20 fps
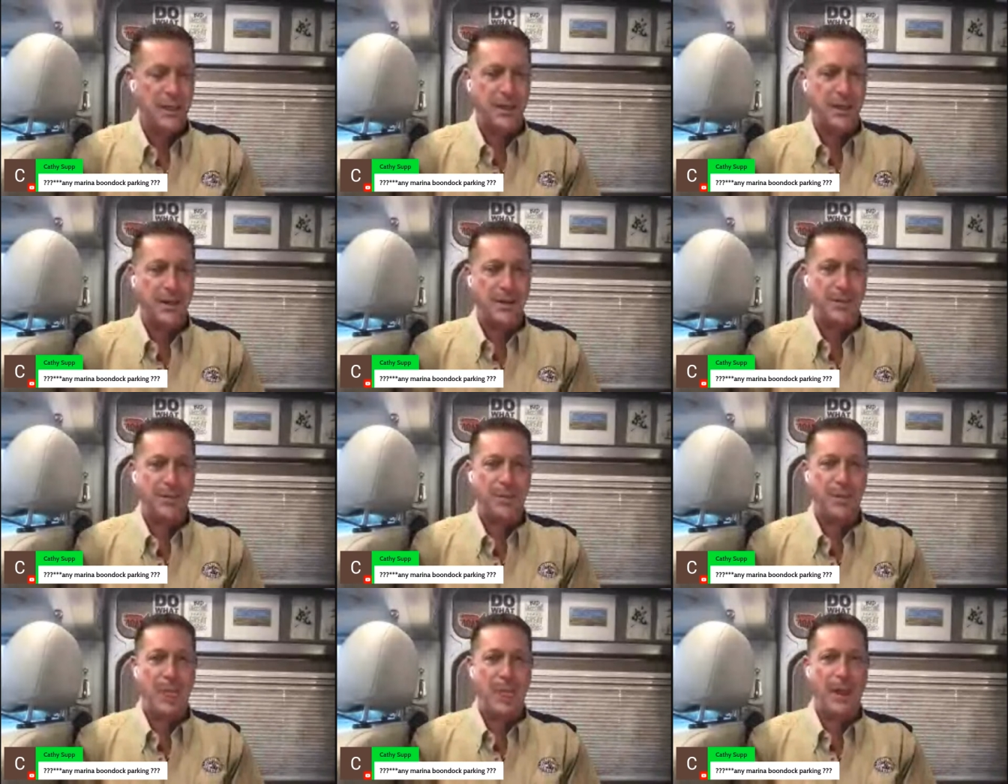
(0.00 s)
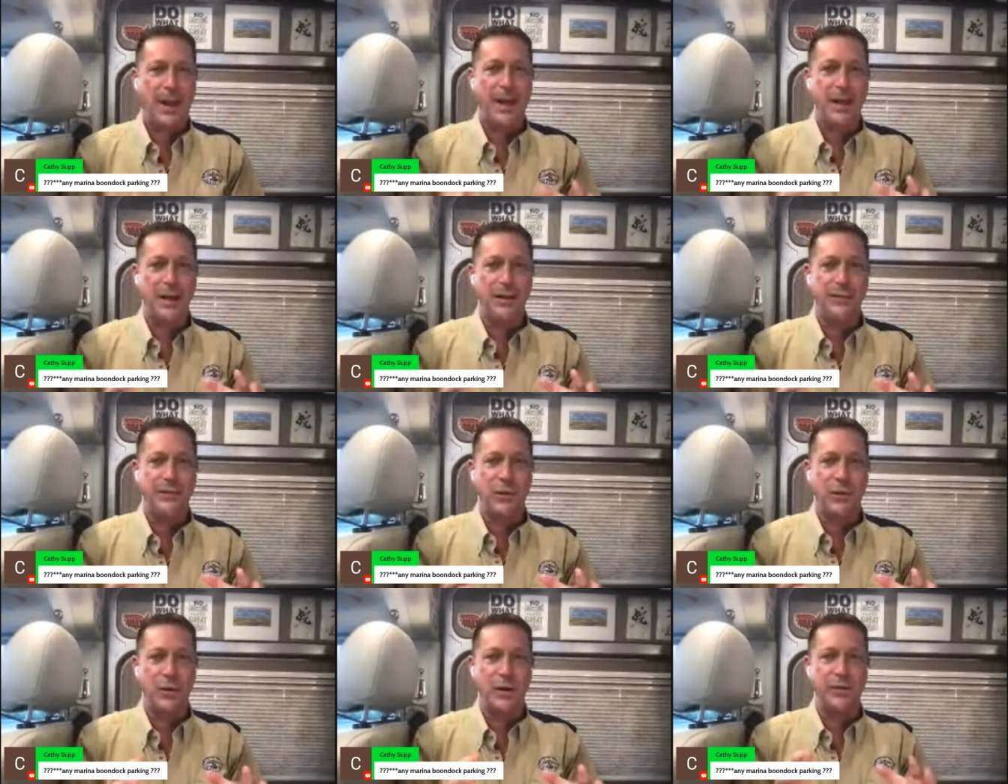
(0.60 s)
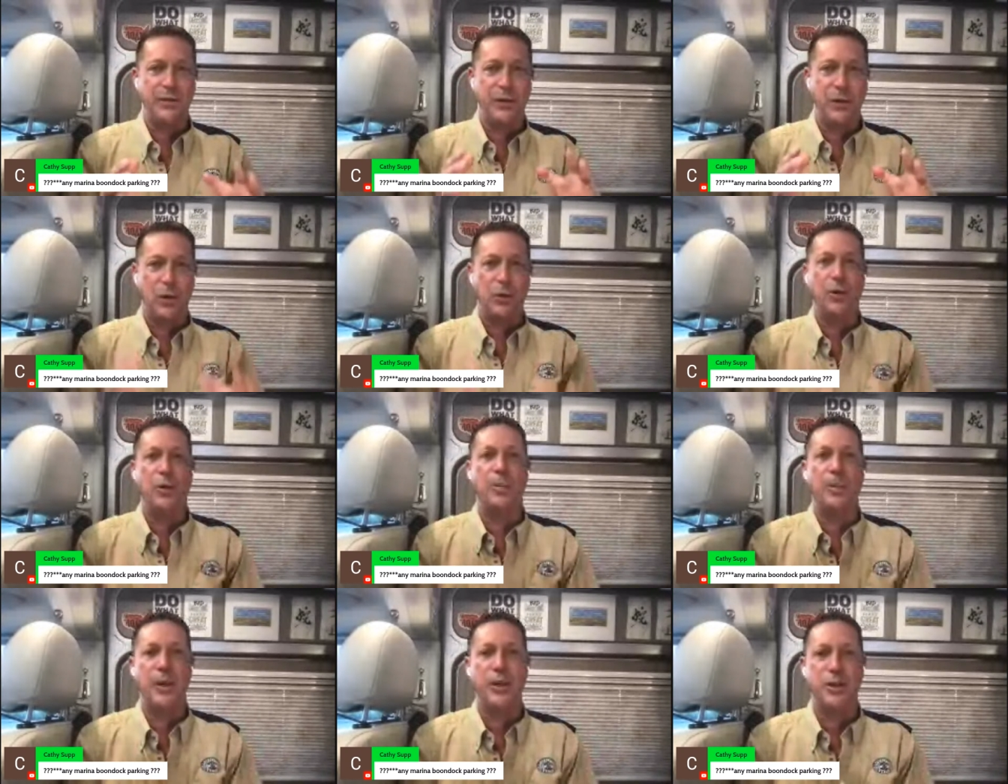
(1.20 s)
Um, I kind of don't even
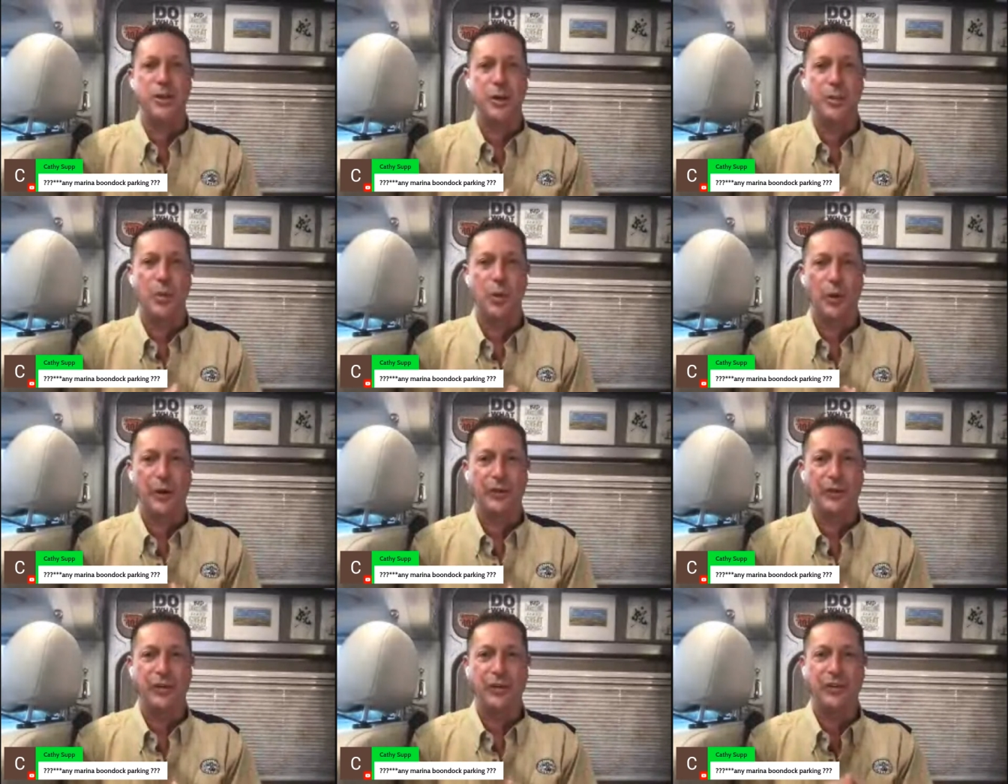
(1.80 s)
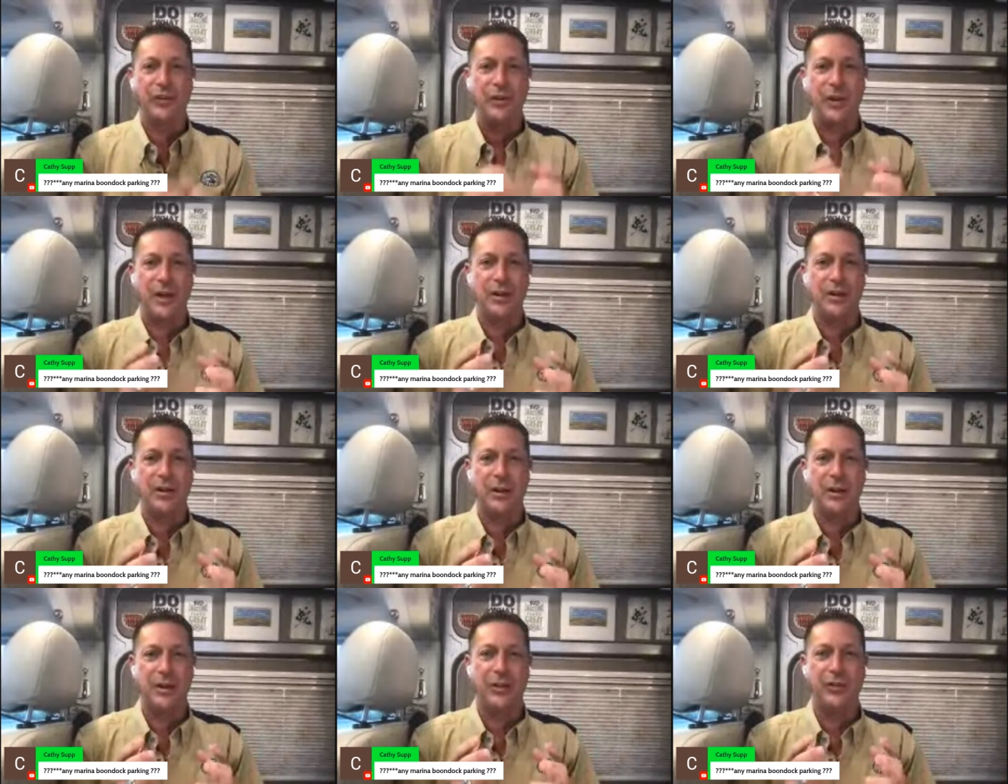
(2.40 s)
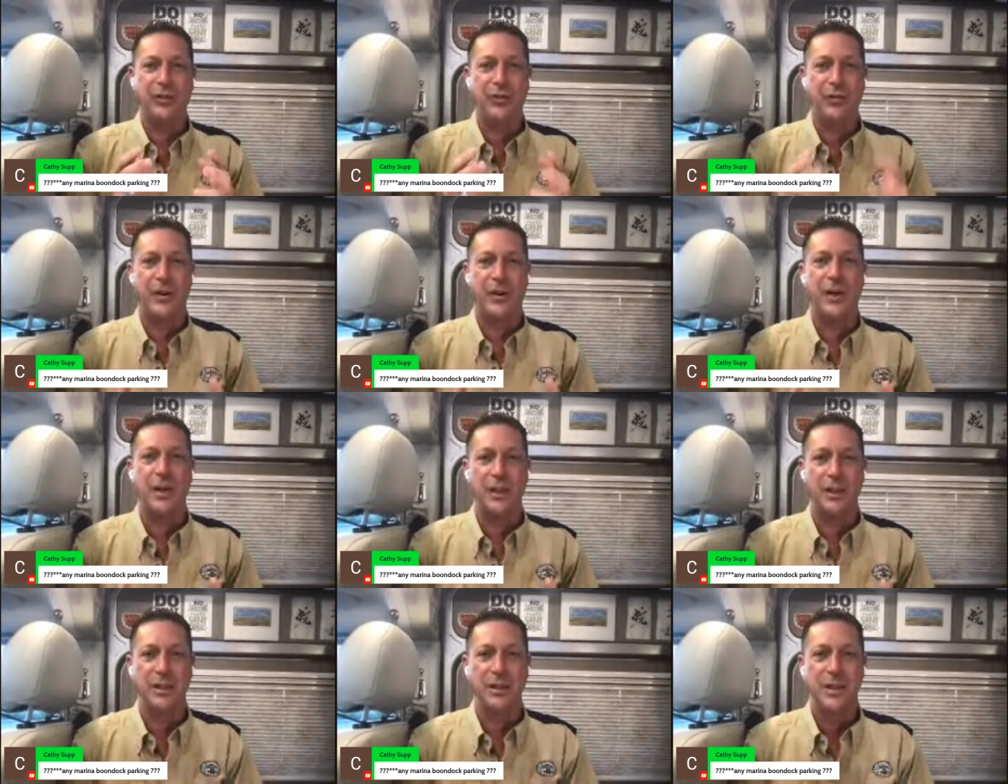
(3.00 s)
go to the beach anymore because it's not as
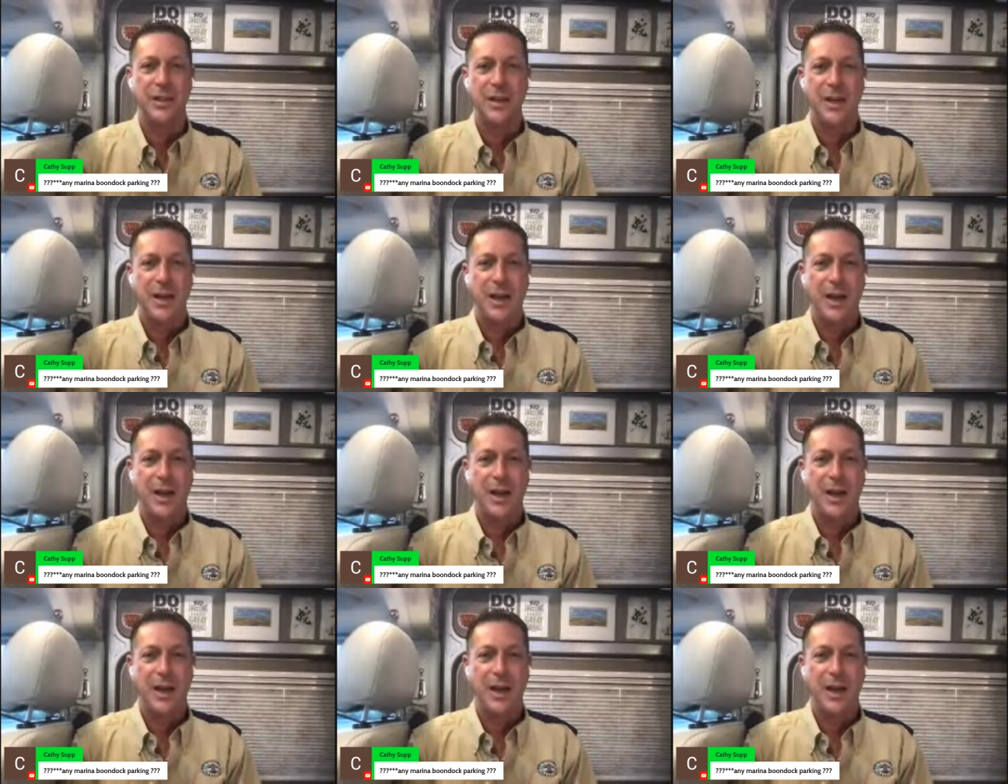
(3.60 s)
fun.